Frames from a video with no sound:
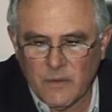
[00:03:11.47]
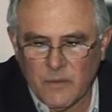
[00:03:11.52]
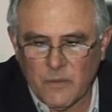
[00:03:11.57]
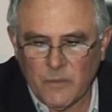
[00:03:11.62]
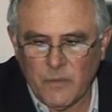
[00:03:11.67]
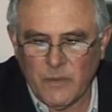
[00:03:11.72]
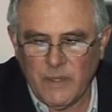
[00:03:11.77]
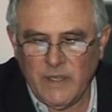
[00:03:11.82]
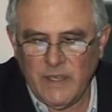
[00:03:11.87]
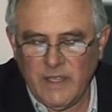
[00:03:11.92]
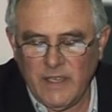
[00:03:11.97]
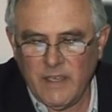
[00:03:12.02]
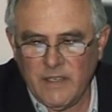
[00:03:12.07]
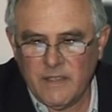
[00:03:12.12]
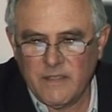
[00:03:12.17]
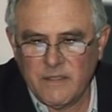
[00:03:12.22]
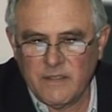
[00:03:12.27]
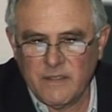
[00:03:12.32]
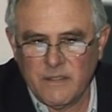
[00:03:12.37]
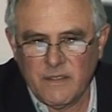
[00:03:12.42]
we
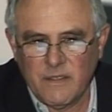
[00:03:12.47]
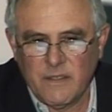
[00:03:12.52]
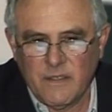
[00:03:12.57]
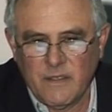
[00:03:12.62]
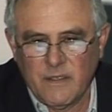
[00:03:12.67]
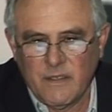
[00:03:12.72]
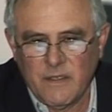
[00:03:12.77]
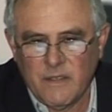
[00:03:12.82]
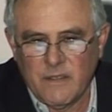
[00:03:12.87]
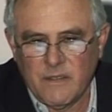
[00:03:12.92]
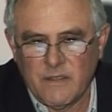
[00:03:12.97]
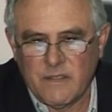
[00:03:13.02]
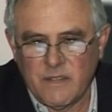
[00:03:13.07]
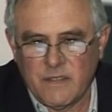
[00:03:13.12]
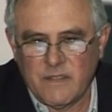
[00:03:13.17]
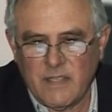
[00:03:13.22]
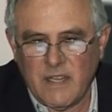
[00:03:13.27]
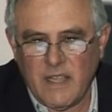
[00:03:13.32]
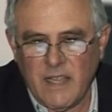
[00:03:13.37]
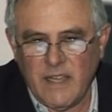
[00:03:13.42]
need to
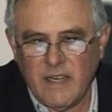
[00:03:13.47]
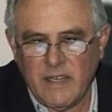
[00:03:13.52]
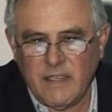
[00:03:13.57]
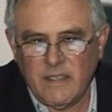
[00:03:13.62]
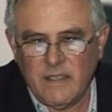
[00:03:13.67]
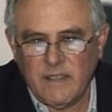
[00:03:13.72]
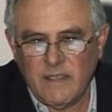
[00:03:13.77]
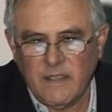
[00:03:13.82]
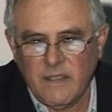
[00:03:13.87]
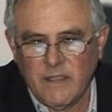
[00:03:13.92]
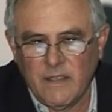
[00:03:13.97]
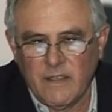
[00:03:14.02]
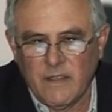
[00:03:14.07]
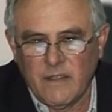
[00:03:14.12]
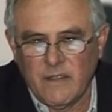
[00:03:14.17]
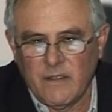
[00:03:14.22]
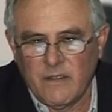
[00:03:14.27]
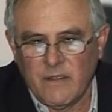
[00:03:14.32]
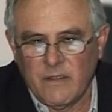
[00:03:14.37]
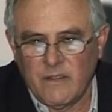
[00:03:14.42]
take
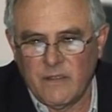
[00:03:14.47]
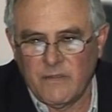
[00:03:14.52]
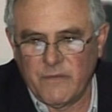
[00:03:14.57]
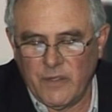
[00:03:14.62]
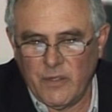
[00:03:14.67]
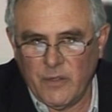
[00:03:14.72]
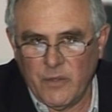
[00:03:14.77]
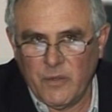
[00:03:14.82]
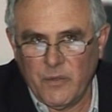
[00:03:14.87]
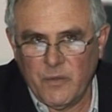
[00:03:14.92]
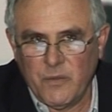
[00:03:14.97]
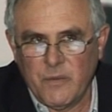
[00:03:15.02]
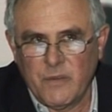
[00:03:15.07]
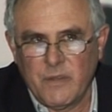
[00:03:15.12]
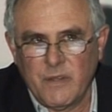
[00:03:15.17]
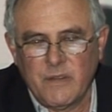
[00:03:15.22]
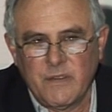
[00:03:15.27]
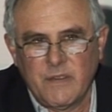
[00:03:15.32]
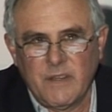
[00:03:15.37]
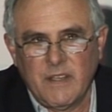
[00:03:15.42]
the view
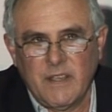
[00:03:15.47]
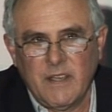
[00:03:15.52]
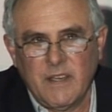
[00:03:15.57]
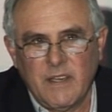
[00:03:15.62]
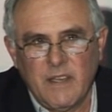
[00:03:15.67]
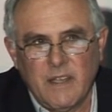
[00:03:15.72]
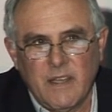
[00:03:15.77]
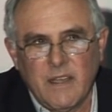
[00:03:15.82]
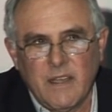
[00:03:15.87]
that the